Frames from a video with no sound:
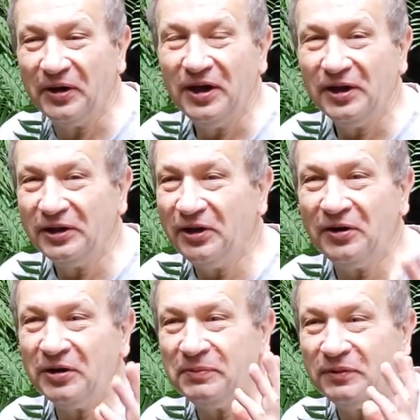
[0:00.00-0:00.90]
long
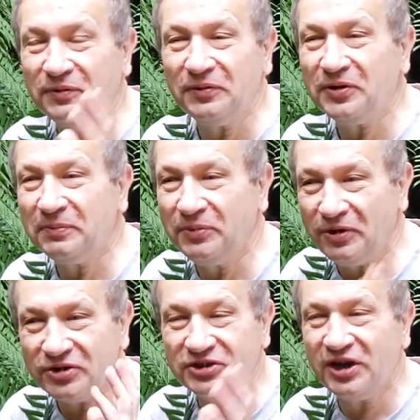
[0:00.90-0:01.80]
before birds,
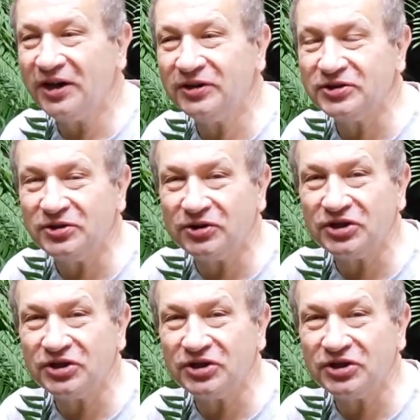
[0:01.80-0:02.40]
dinosaurs,